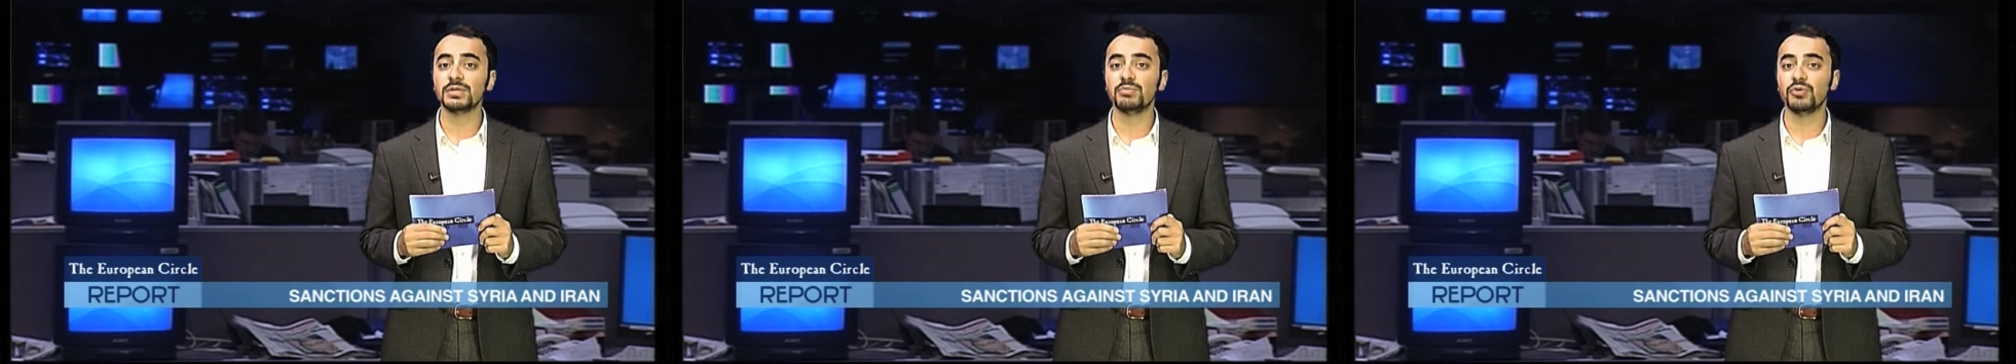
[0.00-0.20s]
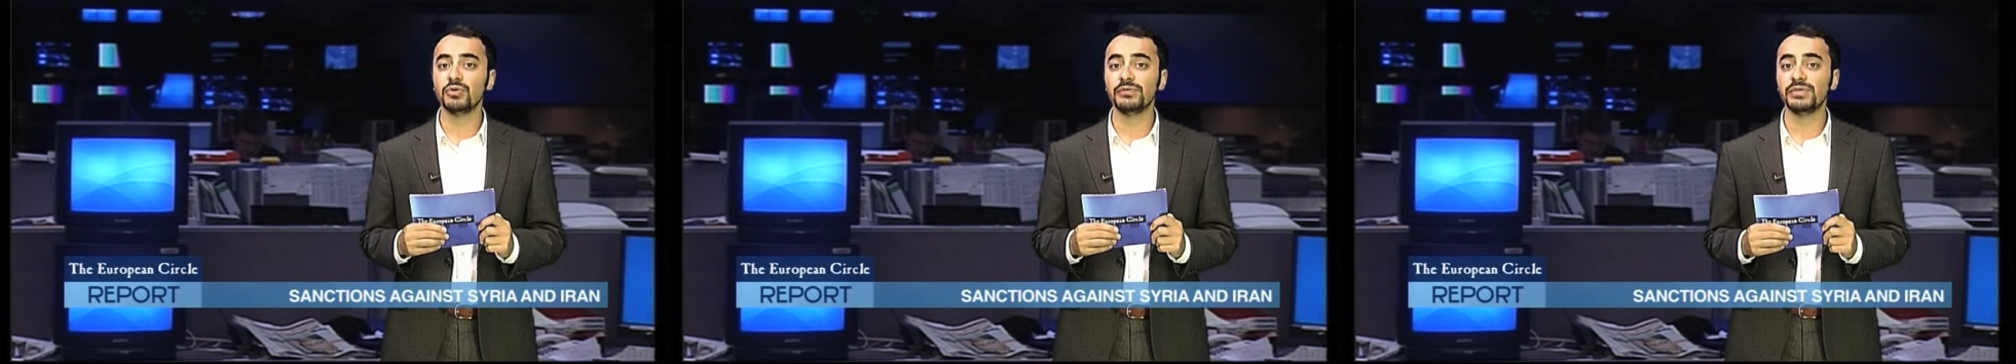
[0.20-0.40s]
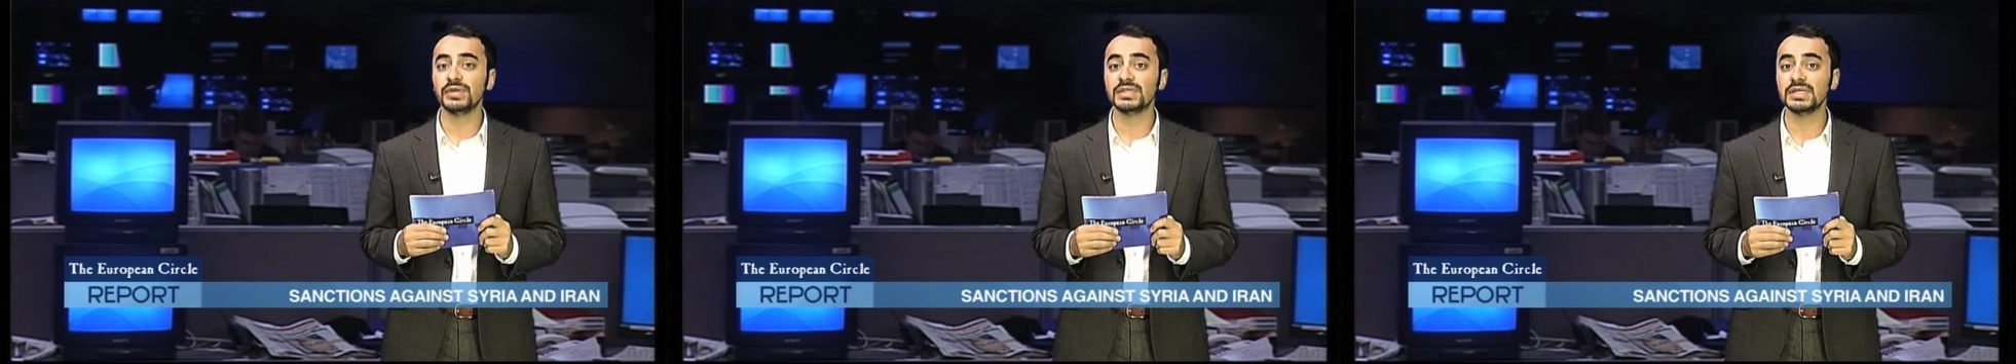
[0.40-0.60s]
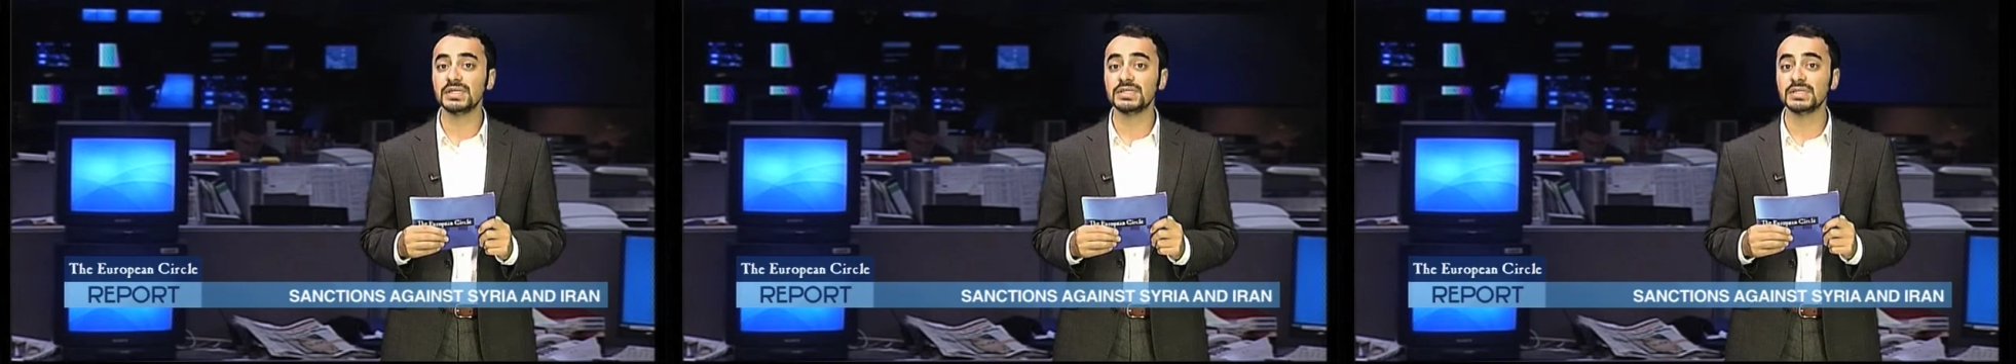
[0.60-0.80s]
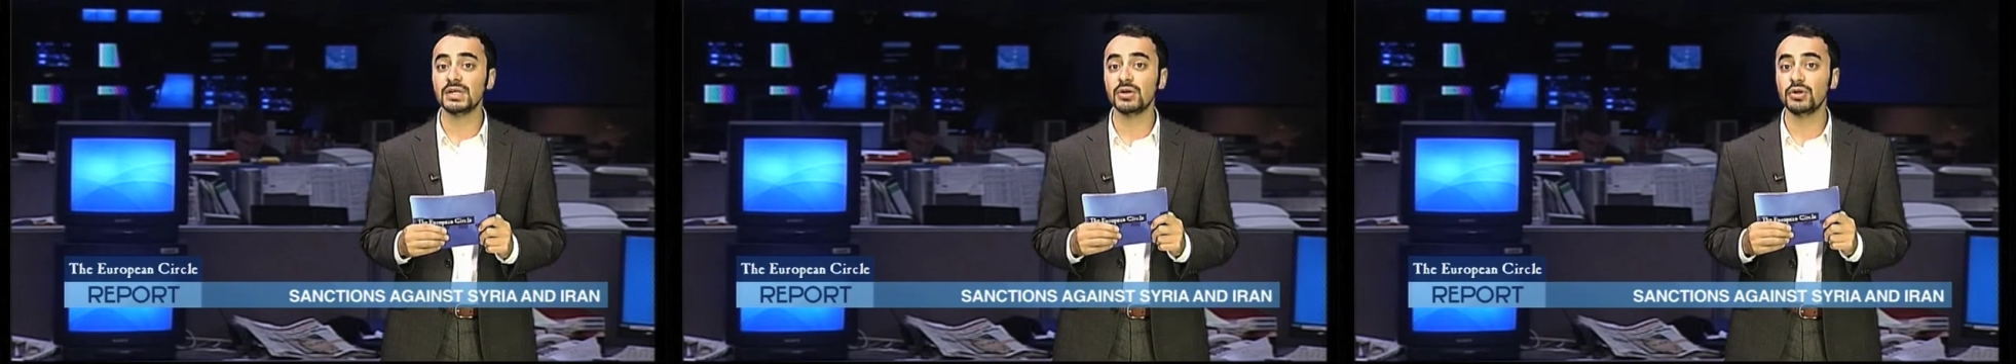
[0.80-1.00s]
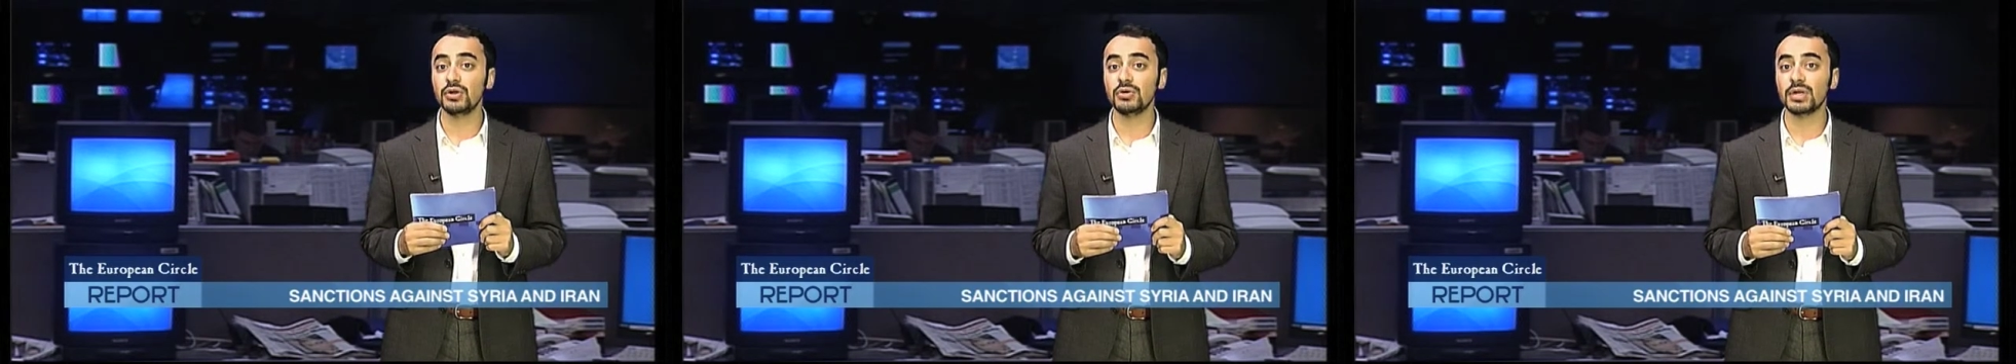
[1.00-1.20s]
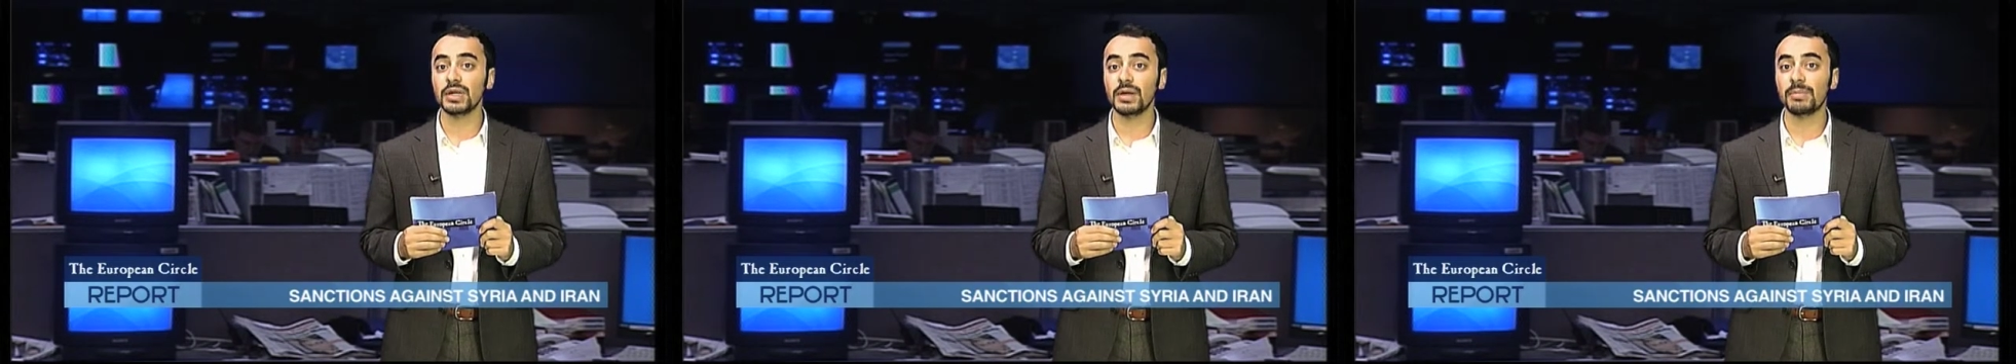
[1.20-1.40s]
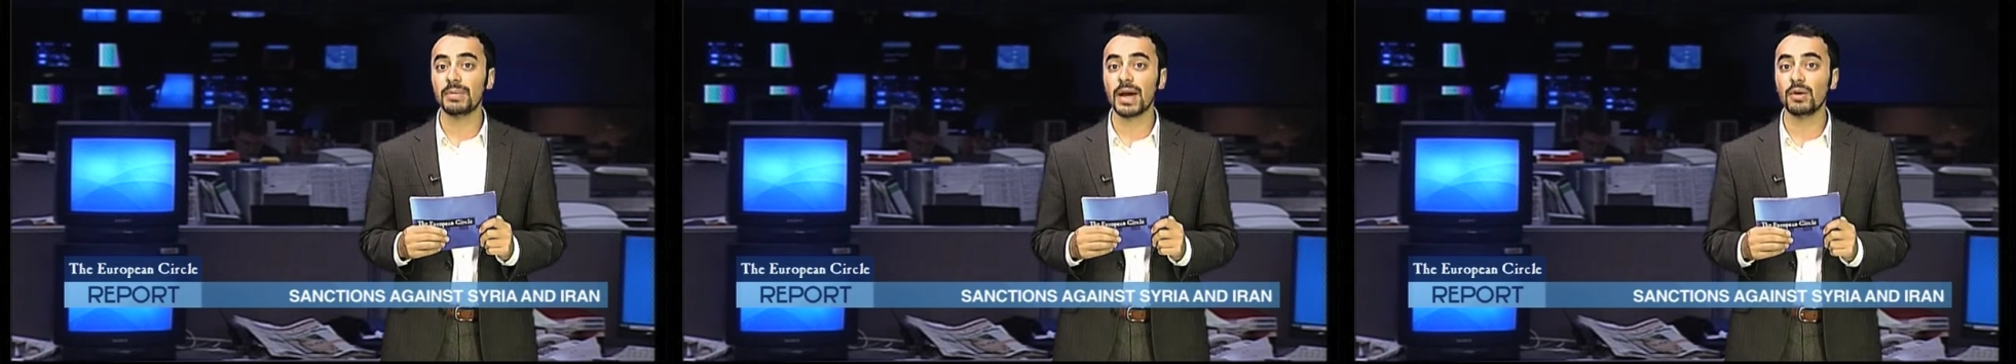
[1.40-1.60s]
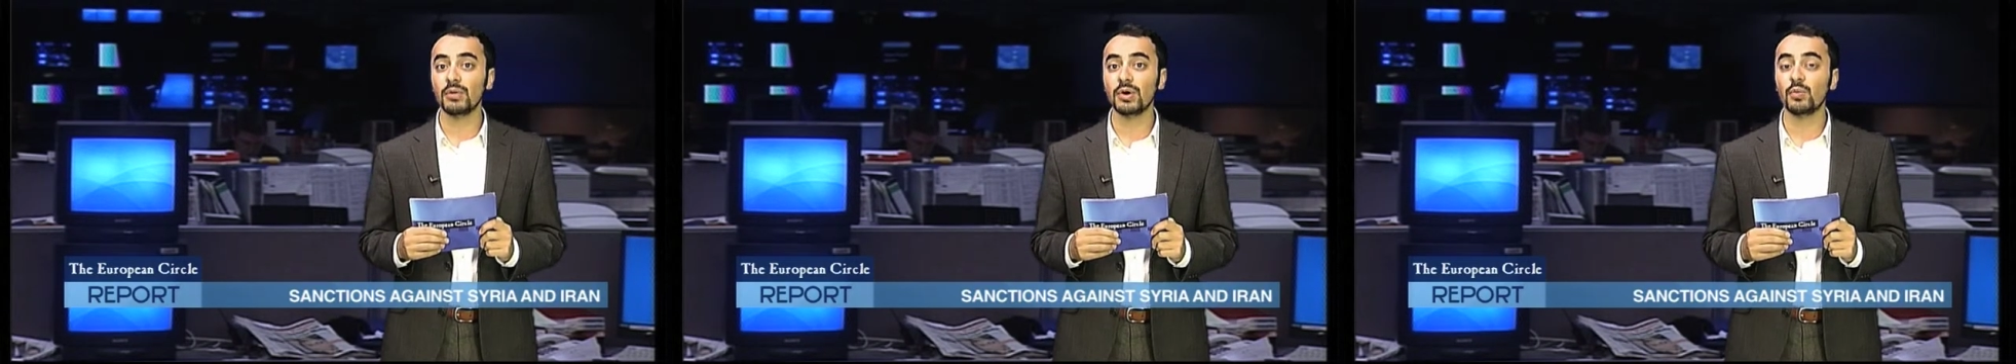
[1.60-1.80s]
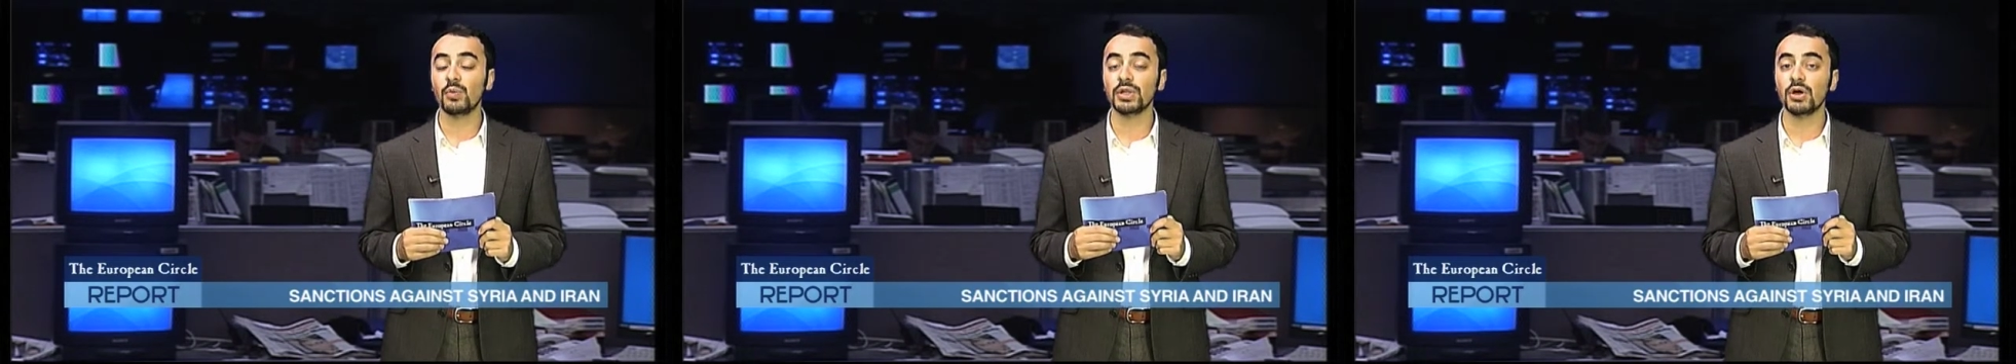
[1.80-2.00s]
prove that its nuclear
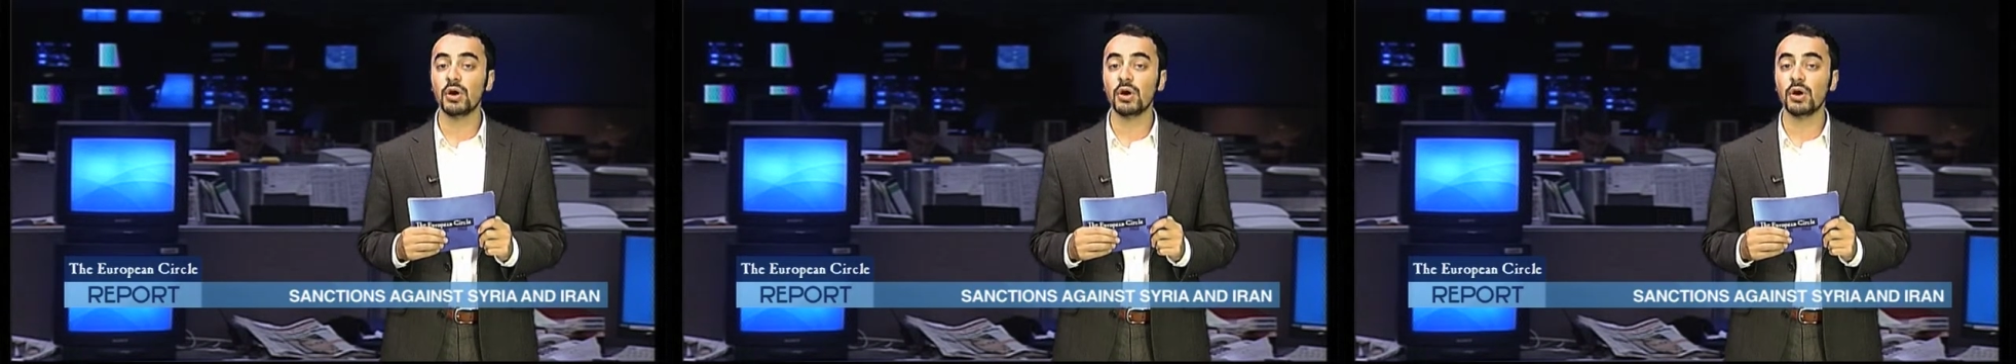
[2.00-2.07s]
power will